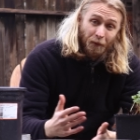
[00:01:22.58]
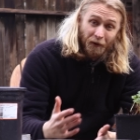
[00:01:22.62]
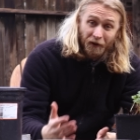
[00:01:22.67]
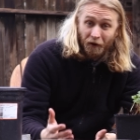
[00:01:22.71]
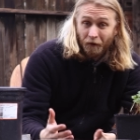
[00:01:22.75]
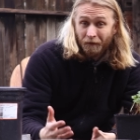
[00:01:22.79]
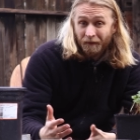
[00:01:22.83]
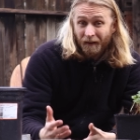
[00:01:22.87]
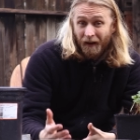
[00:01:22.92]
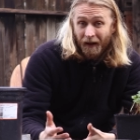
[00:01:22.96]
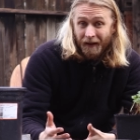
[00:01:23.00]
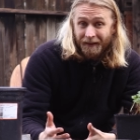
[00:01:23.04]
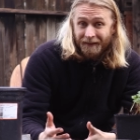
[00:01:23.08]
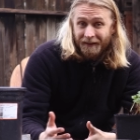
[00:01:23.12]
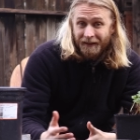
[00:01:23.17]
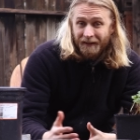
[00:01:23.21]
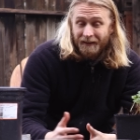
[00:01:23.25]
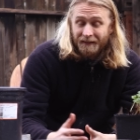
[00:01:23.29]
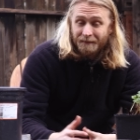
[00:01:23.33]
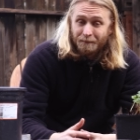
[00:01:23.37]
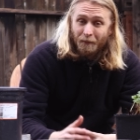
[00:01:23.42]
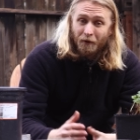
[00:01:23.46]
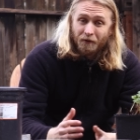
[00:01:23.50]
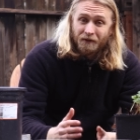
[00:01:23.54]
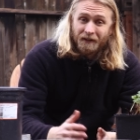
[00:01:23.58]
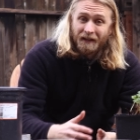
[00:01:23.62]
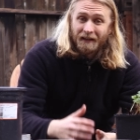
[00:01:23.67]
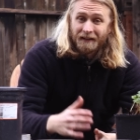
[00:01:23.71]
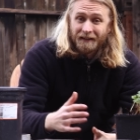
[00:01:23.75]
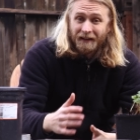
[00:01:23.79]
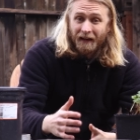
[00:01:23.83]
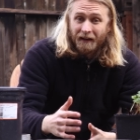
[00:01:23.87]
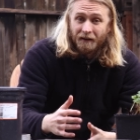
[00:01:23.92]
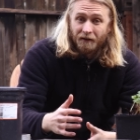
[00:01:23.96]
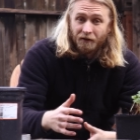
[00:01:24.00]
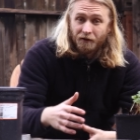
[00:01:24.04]
what you'll find is most
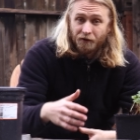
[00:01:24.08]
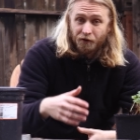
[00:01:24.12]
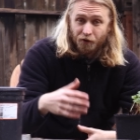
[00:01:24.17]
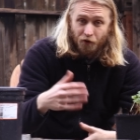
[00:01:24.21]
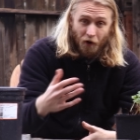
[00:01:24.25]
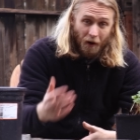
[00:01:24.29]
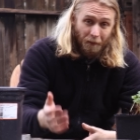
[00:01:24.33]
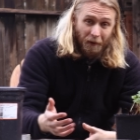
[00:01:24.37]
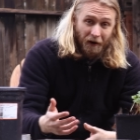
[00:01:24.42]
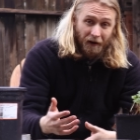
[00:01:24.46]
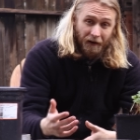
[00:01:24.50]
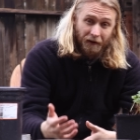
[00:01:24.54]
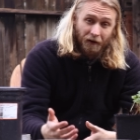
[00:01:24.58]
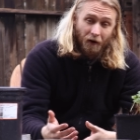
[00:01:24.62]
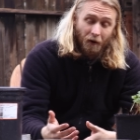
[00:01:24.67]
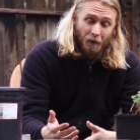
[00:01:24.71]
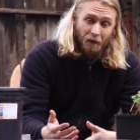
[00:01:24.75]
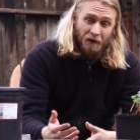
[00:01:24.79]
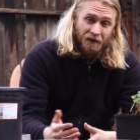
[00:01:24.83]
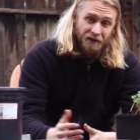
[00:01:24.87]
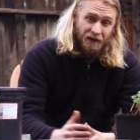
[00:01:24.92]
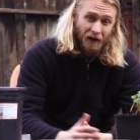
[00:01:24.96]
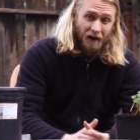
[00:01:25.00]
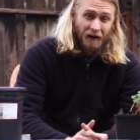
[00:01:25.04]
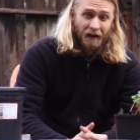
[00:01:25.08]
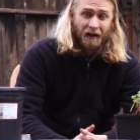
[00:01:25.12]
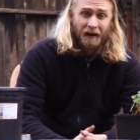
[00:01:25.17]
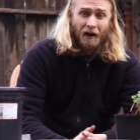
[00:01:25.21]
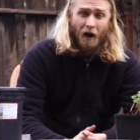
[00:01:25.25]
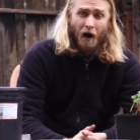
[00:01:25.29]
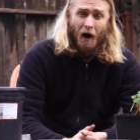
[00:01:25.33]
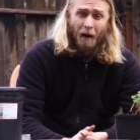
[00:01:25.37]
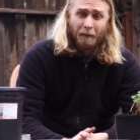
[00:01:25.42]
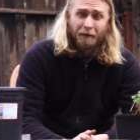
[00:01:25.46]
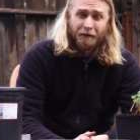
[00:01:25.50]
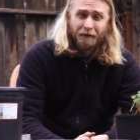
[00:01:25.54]
container strawberry growers are going
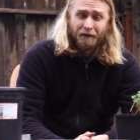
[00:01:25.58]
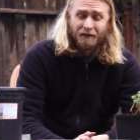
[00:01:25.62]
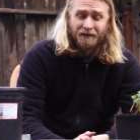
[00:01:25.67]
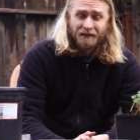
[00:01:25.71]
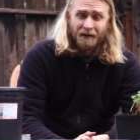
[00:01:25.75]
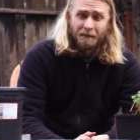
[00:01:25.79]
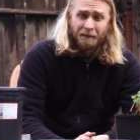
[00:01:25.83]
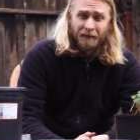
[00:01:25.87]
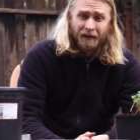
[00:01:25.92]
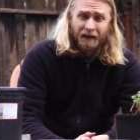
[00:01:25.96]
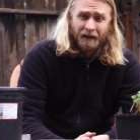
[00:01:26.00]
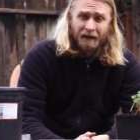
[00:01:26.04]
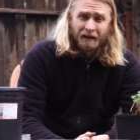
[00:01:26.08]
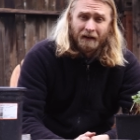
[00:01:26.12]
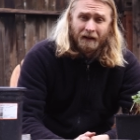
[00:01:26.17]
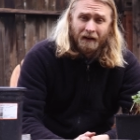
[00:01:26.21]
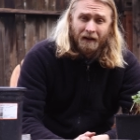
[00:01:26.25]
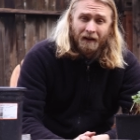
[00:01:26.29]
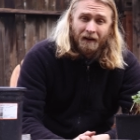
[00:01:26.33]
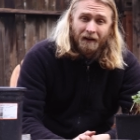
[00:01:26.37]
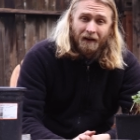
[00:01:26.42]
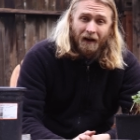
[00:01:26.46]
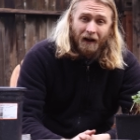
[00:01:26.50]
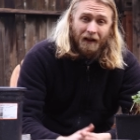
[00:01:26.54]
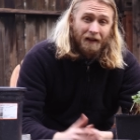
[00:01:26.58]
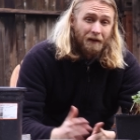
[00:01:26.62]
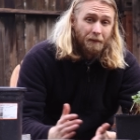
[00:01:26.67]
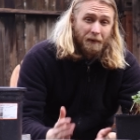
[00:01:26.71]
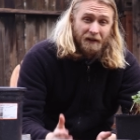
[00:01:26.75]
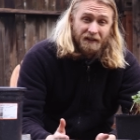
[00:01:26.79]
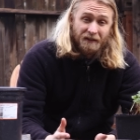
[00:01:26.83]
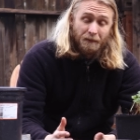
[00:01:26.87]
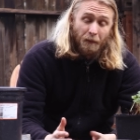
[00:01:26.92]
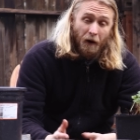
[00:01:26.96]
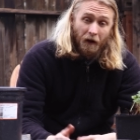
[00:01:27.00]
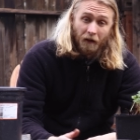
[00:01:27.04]
to opt for something a little
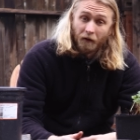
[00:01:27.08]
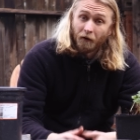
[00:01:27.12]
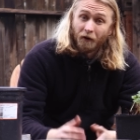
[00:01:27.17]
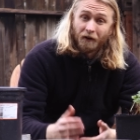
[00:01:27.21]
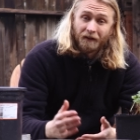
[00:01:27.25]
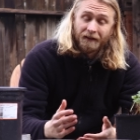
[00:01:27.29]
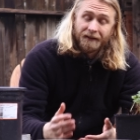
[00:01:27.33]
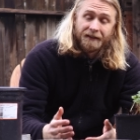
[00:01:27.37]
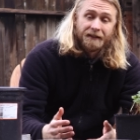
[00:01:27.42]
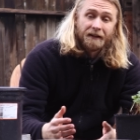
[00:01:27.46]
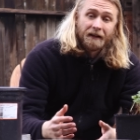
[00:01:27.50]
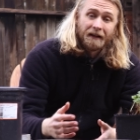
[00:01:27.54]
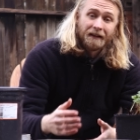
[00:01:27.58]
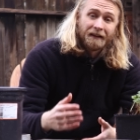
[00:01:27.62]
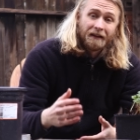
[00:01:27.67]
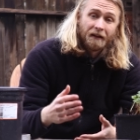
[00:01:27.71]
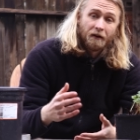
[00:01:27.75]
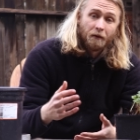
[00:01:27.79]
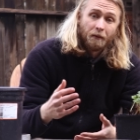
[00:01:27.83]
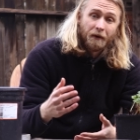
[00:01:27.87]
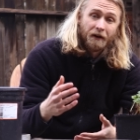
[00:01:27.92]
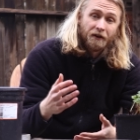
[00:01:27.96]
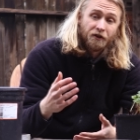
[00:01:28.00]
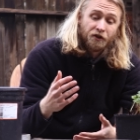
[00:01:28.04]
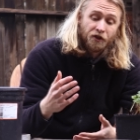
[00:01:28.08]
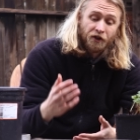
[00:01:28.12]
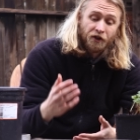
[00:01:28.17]
bit smaller, or at least a little bit